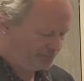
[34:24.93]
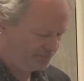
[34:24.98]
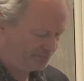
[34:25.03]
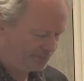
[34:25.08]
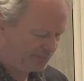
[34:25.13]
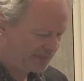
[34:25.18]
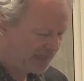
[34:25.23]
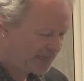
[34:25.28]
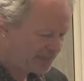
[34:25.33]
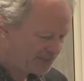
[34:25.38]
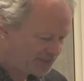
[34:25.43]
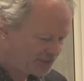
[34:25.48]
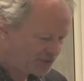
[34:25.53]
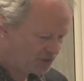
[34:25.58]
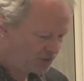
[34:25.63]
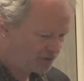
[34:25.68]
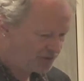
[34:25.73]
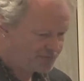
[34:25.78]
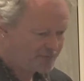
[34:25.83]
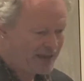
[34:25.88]
Lally
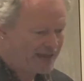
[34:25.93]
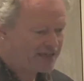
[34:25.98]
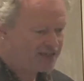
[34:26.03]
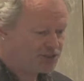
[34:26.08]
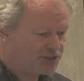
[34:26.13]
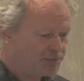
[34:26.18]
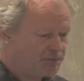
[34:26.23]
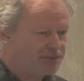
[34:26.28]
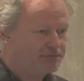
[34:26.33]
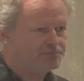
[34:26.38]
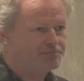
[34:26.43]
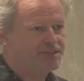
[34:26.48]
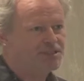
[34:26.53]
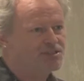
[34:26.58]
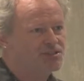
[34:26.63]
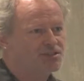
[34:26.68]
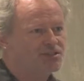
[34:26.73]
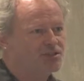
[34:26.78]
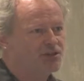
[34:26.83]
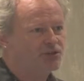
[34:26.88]
School of Management,
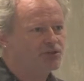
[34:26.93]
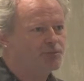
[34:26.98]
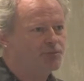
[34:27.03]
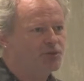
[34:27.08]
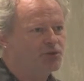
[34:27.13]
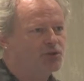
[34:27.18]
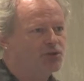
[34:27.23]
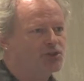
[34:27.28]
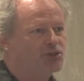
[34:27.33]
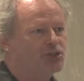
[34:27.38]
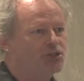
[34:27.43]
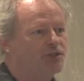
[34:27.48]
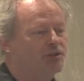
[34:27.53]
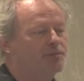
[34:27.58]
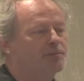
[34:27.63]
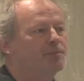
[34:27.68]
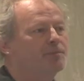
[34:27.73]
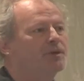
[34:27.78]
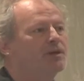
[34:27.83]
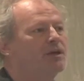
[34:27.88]
Business Entrepreneurship,
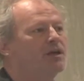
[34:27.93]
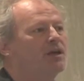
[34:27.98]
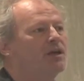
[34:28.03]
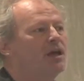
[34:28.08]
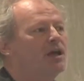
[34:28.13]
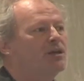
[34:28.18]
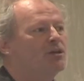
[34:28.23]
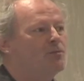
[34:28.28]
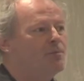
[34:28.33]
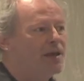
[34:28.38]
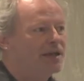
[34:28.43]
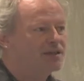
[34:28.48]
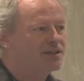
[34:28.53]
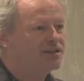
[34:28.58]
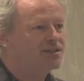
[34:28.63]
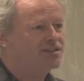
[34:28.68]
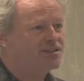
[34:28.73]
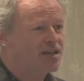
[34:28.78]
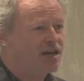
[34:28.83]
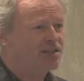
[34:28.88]

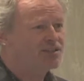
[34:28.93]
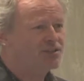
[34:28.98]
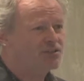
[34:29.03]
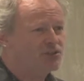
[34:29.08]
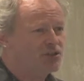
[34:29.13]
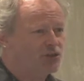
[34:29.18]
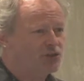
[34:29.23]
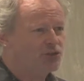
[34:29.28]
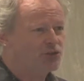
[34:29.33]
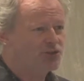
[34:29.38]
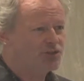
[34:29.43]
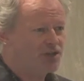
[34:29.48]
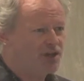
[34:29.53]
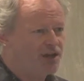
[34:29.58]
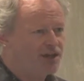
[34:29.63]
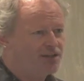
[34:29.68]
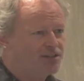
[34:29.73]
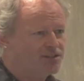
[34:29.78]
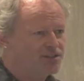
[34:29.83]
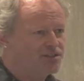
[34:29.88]
Humanities, Arts and Social
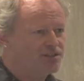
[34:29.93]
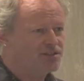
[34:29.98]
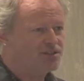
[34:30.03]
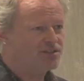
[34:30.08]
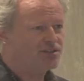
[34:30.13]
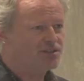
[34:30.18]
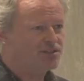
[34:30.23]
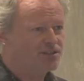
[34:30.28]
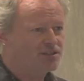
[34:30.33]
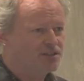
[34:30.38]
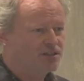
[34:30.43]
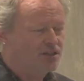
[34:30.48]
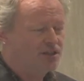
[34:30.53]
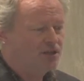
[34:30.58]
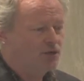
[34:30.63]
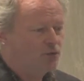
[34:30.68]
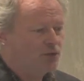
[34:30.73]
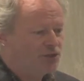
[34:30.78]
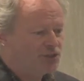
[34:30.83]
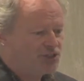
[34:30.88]
Sciences,
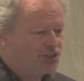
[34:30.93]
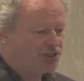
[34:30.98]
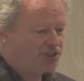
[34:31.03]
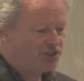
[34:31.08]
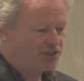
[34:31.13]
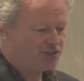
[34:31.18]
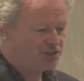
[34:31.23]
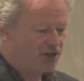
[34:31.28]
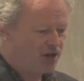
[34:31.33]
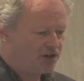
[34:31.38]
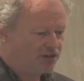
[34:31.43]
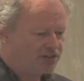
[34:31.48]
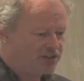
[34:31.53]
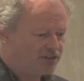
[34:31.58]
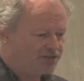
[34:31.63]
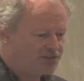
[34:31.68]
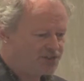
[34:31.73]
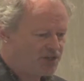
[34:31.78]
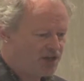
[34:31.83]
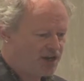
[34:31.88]
which is
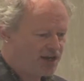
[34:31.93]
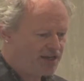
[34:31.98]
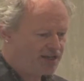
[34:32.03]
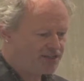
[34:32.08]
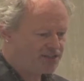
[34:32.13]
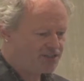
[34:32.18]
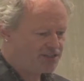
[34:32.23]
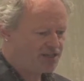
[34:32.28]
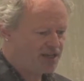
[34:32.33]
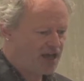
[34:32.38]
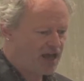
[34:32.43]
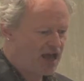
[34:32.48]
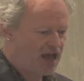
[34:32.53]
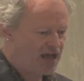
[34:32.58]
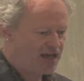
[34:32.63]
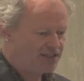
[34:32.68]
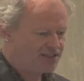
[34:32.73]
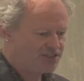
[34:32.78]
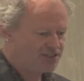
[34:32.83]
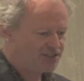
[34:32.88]
cognitive science,
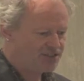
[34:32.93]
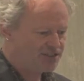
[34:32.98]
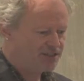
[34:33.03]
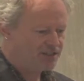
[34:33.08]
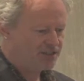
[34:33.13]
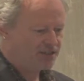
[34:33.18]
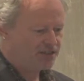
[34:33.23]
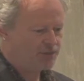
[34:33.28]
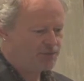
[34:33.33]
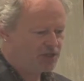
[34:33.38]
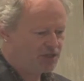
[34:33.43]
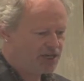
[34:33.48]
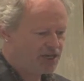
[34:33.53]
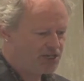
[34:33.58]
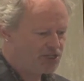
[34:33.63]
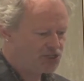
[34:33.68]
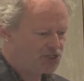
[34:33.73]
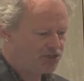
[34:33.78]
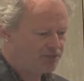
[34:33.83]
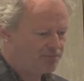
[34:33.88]
arts,
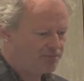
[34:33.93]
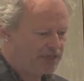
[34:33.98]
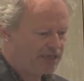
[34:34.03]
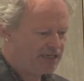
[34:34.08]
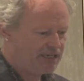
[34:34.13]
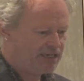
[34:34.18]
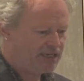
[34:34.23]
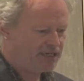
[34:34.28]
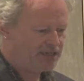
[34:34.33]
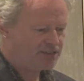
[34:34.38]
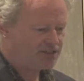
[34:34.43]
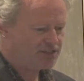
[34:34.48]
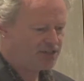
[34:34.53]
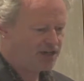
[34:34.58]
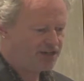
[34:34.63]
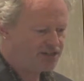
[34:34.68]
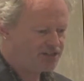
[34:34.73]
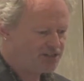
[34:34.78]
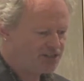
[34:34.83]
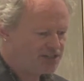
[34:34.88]
communication and media,
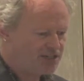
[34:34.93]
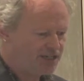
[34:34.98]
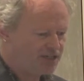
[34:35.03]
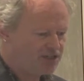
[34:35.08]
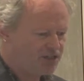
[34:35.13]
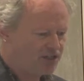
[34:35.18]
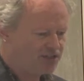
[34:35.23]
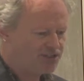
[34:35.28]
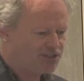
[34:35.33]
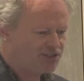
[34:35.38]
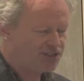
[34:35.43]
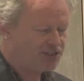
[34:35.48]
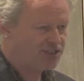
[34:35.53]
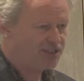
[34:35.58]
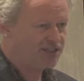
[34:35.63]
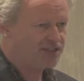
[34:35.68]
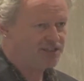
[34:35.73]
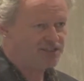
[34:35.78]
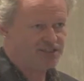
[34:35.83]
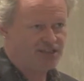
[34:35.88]
science and technology
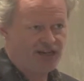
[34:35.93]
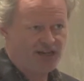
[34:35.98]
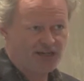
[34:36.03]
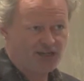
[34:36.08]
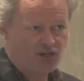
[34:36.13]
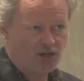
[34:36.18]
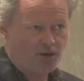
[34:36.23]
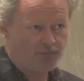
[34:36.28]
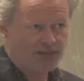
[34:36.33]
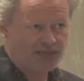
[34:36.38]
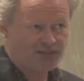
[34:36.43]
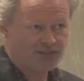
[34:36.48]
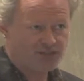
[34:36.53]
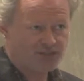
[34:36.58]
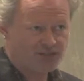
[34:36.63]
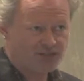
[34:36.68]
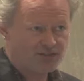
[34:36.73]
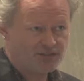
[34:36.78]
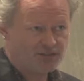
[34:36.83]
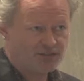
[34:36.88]
studies and
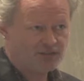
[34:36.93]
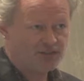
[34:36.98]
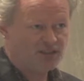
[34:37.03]
economics.